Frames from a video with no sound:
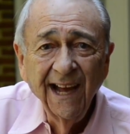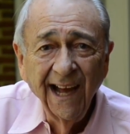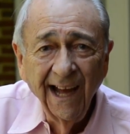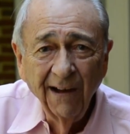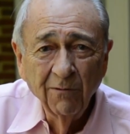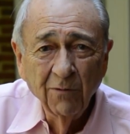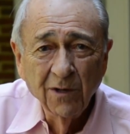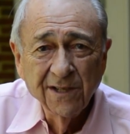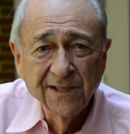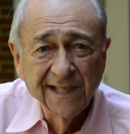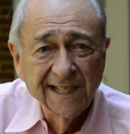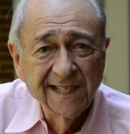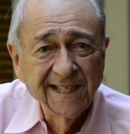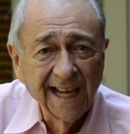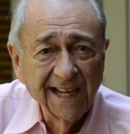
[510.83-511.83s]
and was
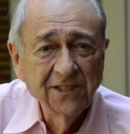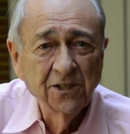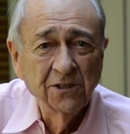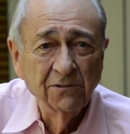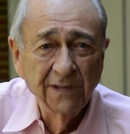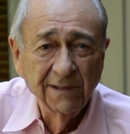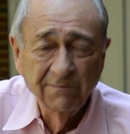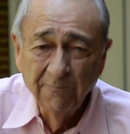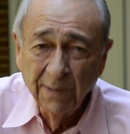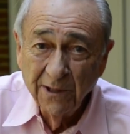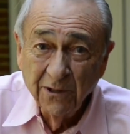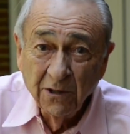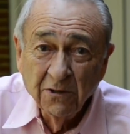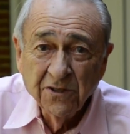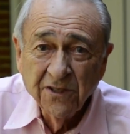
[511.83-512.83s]
essential in
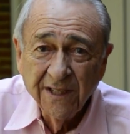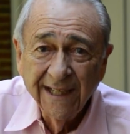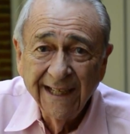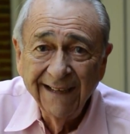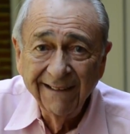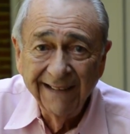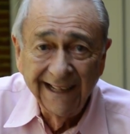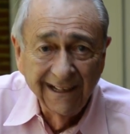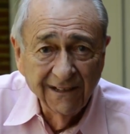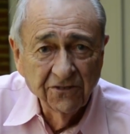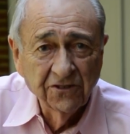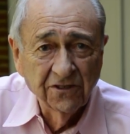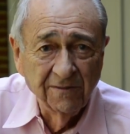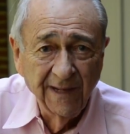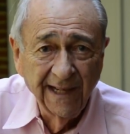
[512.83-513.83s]
producing the
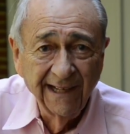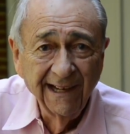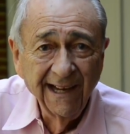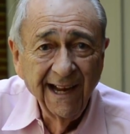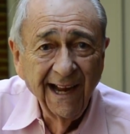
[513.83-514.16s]
instrument